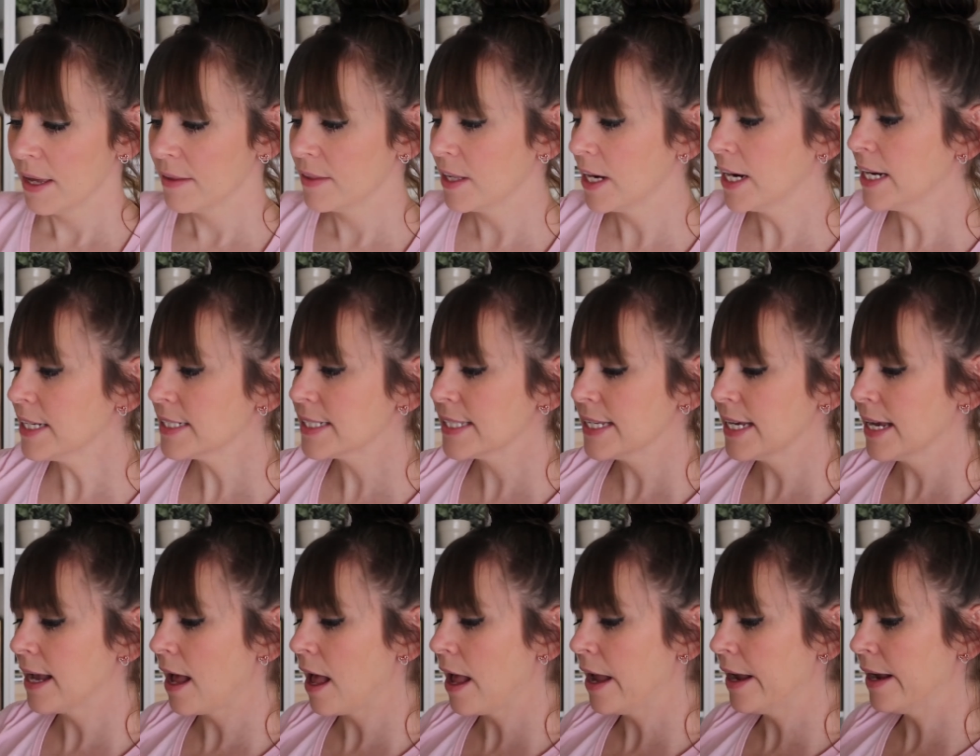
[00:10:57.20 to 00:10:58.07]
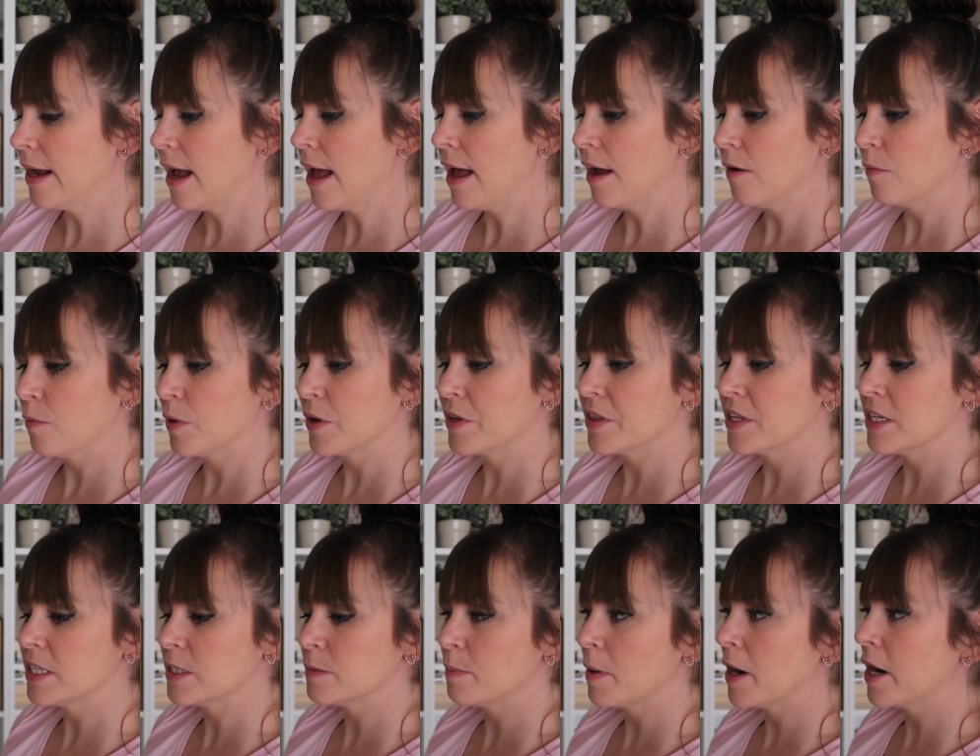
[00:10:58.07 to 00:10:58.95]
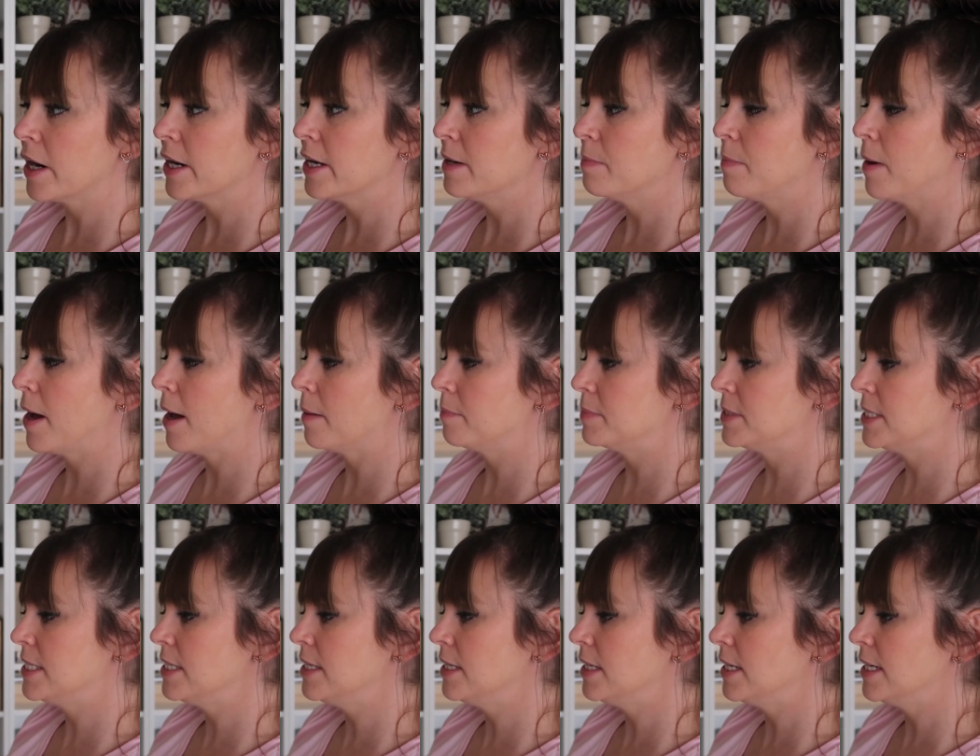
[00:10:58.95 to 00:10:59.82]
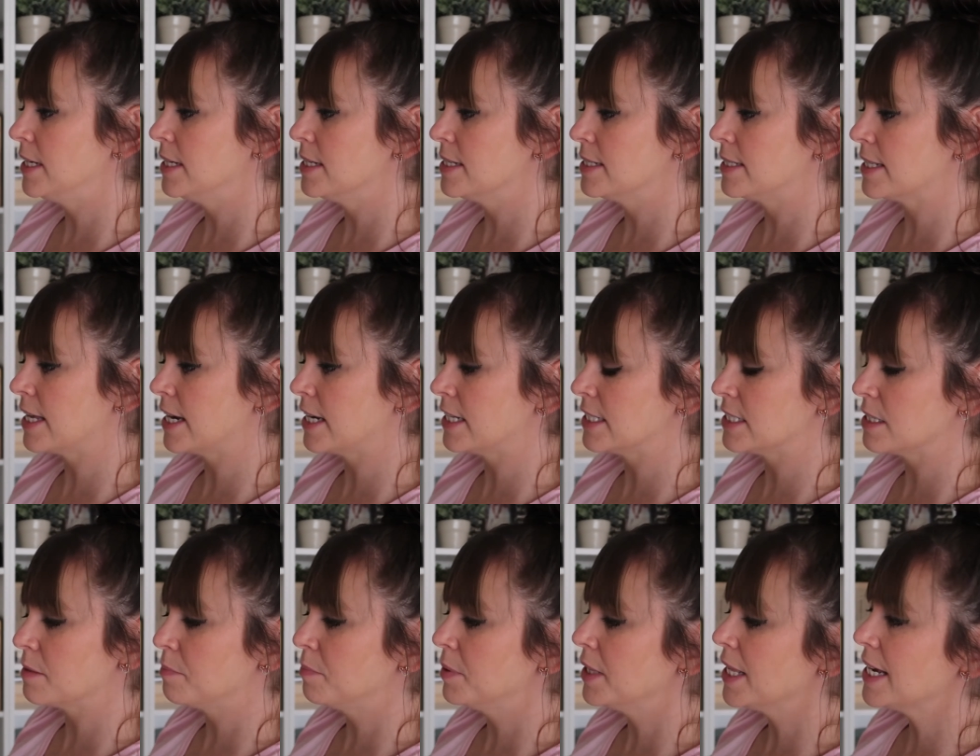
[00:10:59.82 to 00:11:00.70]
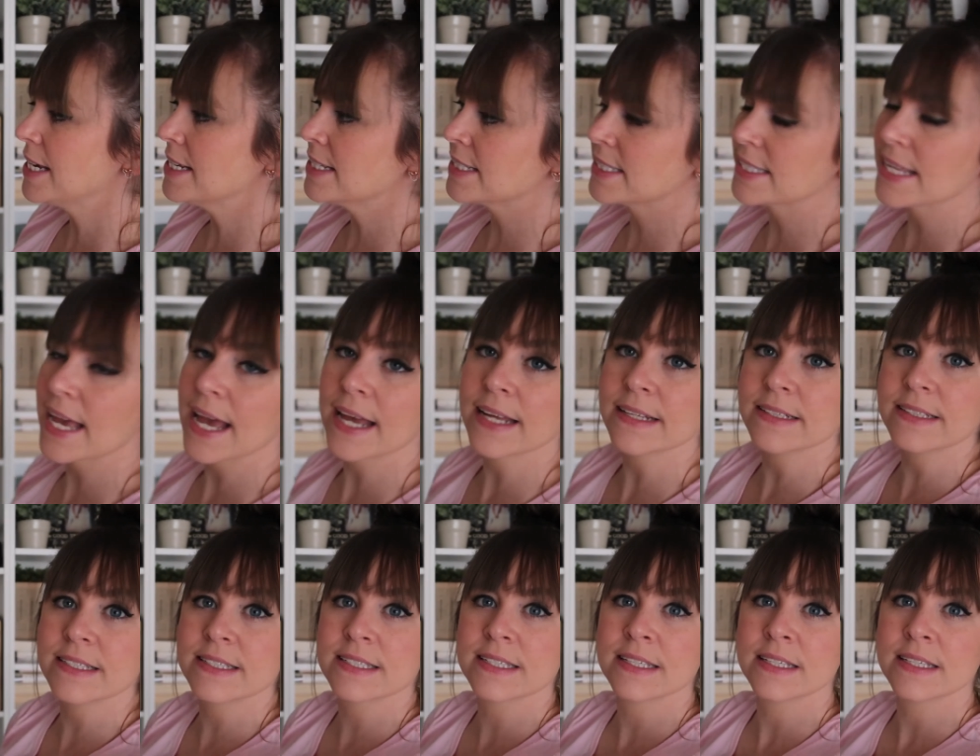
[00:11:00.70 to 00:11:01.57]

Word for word: And the next thing I got were these Party Pop Teenies, and it's a play set.